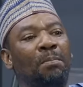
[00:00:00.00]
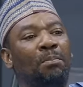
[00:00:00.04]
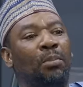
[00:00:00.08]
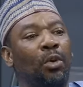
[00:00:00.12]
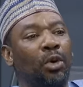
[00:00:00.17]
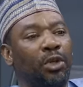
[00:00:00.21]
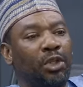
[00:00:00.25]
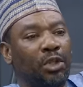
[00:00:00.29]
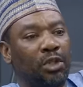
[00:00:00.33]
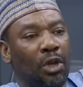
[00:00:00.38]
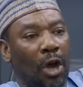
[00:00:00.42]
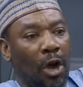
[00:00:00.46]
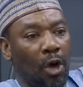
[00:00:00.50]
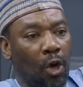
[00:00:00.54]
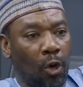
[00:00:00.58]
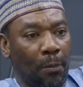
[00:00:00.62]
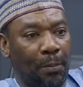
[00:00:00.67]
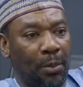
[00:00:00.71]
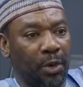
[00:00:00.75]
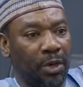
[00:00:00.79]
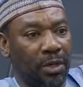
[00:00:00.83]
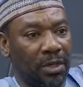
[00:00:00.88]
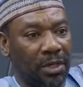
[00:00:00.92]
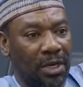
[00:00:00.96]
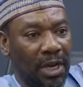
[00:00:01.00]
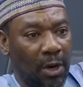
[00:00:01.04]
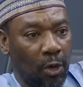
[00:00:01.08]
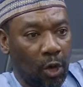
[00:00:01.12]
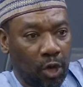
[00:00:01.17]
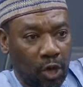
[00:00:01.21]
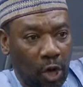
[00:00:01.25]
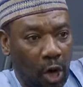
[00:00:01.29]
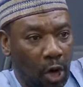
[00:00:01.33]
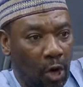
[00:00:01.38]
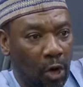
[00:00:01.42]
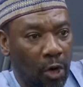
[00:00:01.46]
Boots don't open.
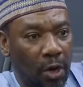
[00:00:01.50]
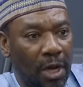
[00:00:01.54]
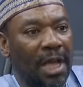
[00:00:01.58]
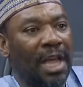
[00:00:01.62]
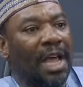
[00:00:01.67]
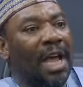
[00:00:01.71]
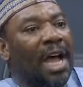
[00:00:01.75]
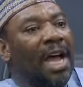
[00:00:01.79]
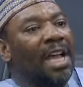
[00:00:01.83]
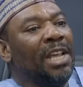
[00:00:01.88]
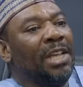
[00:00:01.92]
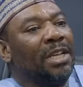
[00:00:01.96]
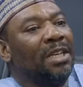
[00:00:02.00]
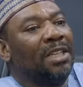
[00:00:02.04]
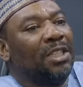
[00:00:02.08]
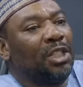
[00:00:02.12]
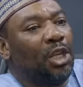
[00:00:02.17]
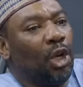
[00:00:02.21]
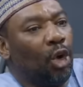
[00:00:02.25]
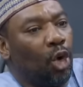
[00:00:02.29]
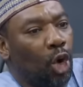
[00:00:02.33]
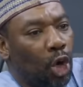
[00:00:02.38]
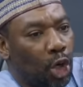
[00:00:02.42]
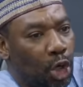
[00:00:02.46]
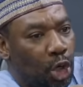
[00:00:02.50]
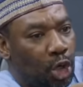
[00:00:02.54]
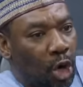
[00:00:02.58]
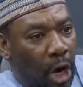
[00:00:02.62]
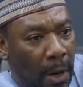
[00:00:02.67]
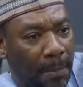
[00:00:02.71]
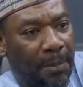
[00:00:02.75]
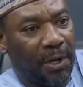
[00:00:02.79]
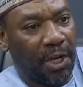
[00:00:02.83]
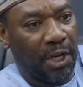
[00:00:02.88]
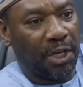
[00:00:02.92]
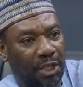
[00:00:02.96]
They don't. She go
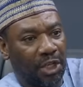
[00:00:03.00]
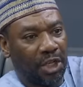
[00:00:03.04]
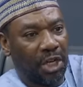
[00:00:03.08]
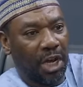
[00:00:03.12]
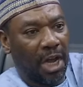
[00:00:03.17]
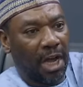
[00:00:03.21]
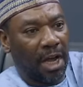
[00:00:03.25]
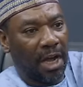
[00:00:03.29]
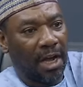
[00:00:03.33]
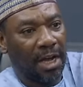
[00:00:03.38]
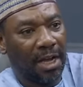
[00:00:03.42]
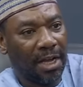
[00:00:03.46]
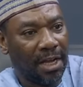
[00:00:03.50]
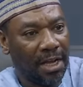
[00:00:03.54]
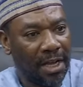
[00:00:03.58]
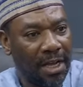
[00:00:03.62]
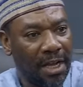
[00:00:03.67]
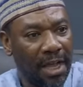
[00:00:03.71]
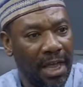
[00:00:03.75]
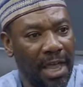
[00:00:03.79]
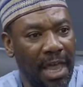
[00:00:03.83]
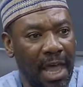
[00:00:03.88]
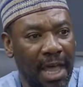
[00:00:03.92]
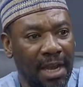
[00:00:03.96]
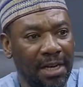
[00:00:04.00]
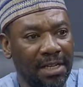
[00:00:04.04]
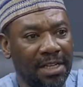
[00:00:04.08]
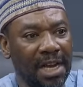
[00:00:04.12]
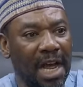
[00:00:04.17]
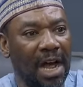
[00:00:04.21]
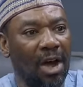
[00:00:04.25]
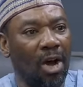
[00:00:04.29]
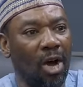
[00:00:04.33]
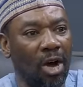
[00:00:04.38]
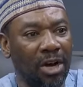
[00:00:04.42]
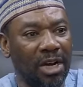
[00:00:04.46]
drop the chair,
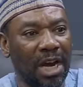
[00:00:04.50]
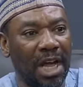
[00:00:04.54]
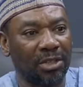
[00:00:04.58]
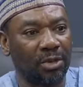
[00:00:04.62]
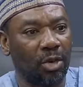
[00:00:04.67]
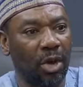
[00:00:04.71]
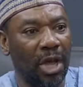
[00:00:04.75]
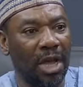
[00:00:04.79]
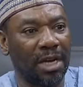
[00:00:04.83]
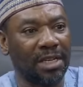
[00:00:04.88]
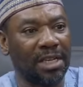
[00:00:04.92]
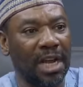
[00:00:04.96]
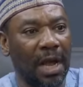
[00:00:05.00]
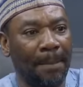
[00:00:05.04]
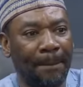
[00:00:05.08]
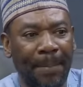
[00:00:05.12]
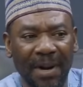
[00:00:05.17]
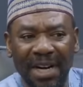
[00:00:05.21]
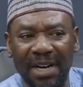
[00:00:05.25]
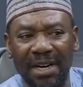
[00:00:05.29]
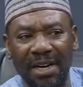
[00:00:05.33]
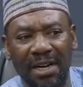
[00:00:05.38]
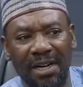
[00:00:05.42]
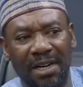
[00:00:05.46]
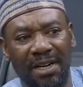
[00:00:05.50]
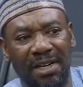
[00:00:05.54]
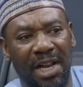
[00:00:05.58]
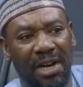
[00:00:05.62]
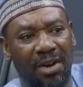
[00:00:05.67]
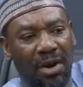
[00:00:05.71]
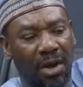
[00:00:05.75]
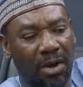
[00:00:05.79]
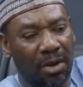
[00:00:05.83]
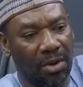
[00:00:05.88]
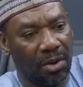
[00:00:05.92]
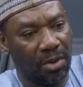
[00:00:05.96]
enter. Others go enter. Brr!
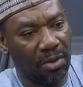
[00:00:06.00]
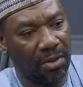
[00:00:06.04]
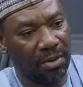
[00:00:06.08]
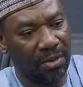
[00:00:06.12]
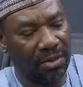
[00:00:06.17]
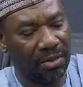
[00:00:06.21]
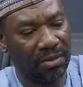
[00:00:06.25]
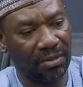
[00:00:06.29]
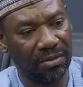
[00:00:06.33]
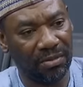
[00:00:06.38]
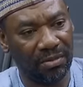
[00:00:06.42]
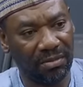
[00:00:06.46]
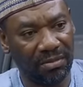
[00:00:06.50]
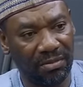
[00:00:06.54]
They don't go.